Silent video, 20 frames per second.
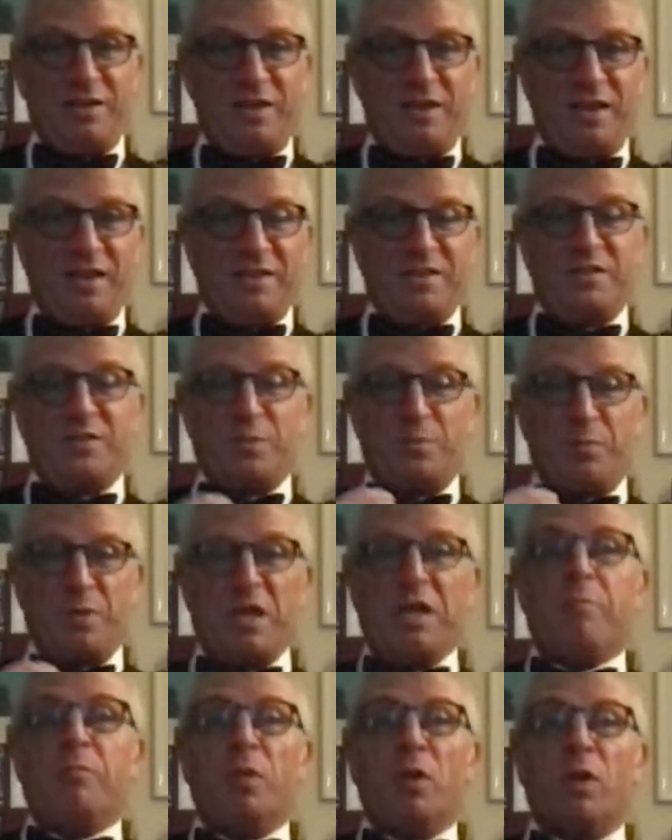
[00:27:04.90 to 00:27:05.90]
It's the
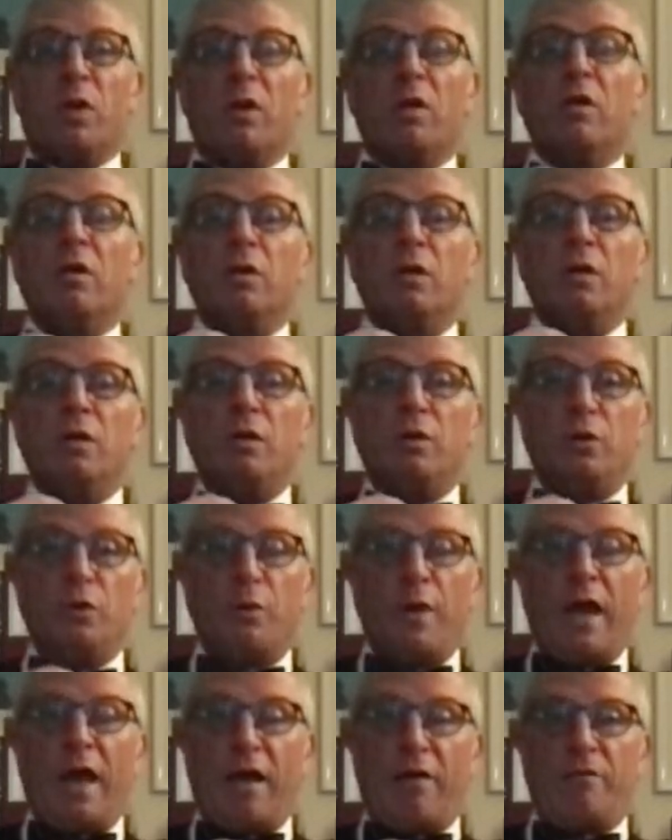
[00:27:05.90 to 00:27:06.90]
people who
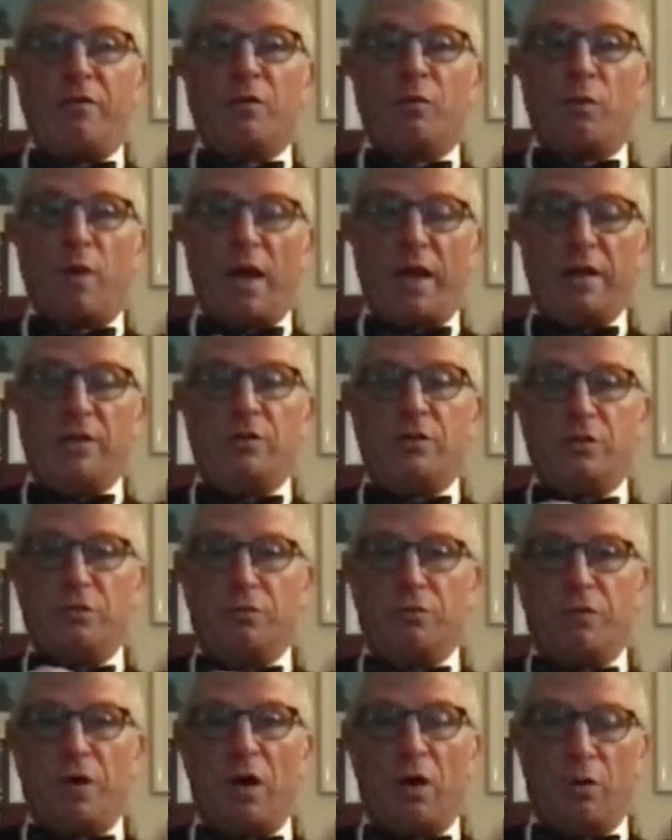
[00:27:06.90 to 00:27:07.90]
have the right to
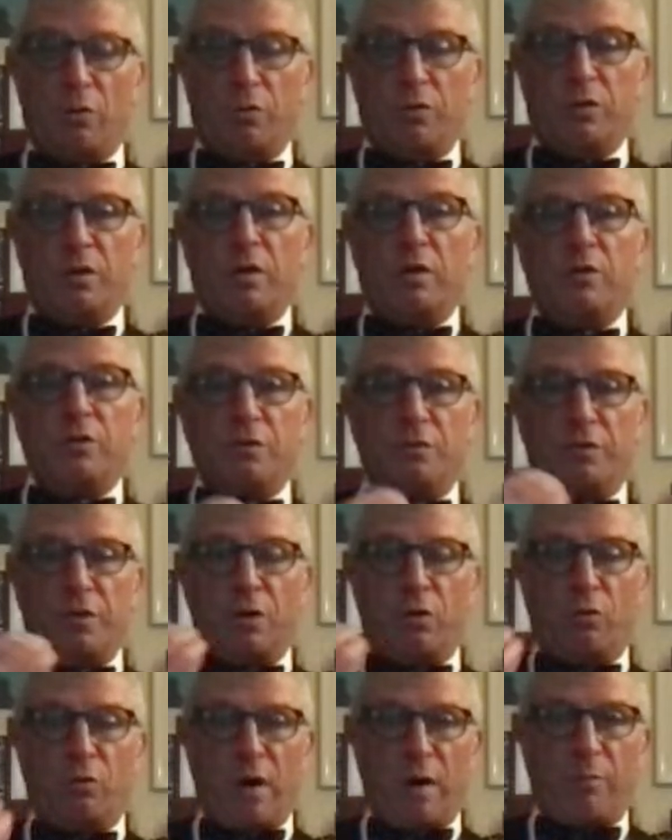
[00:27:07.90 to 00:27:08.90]
vote
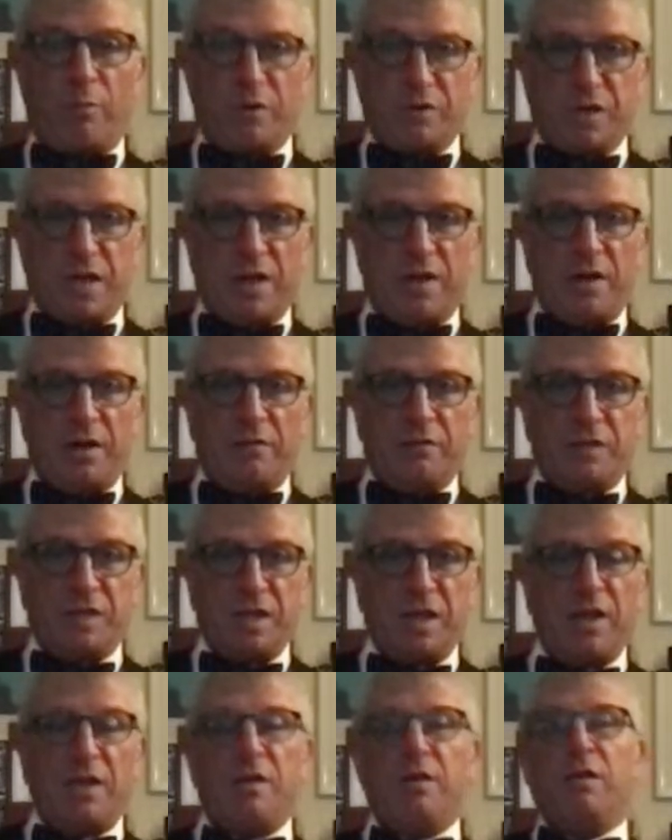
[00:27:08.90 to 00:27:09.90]
representatives
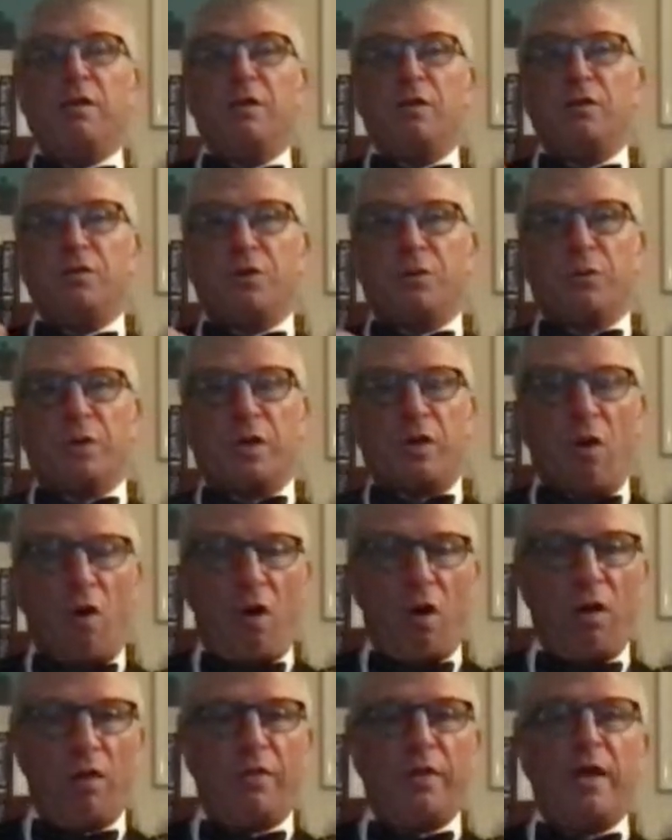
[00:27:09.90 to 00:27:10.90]
in, to
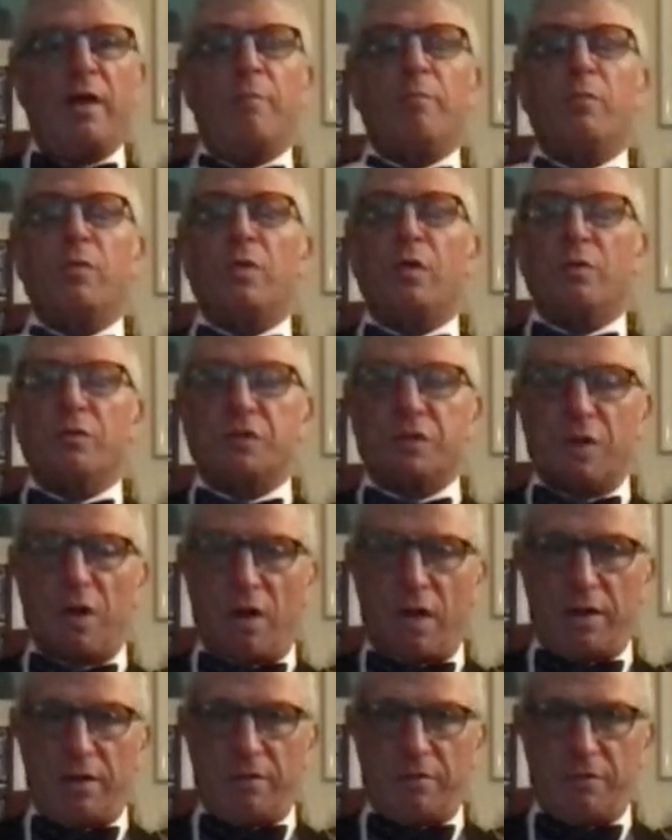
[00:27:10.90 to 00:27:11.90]
recall them, those
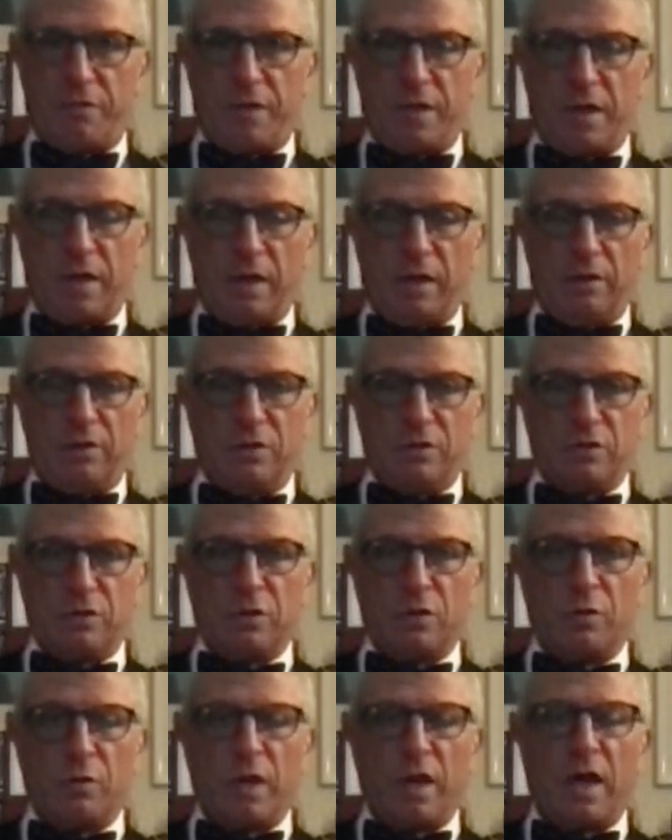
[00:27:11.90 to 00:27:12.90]
kind of things,
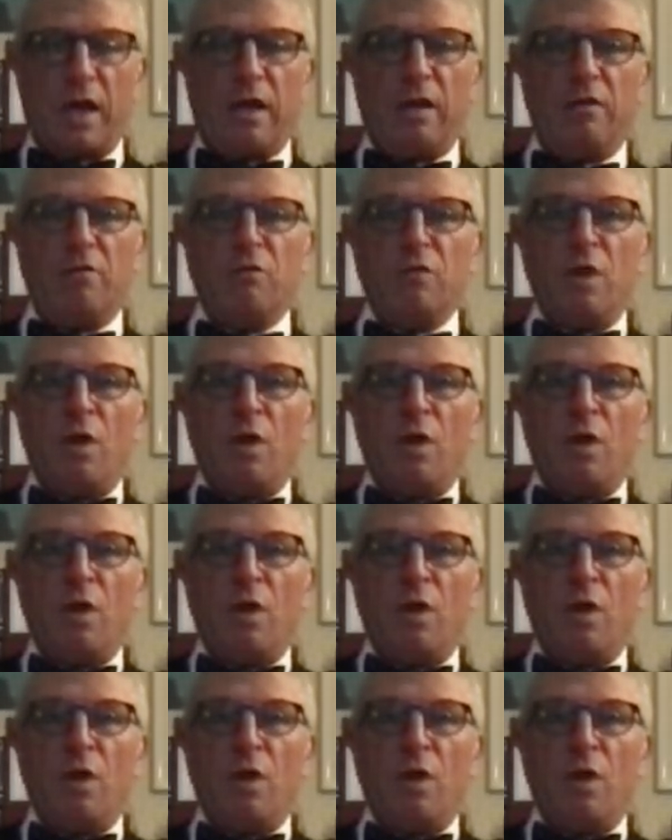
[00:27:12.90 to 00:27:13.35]
okay?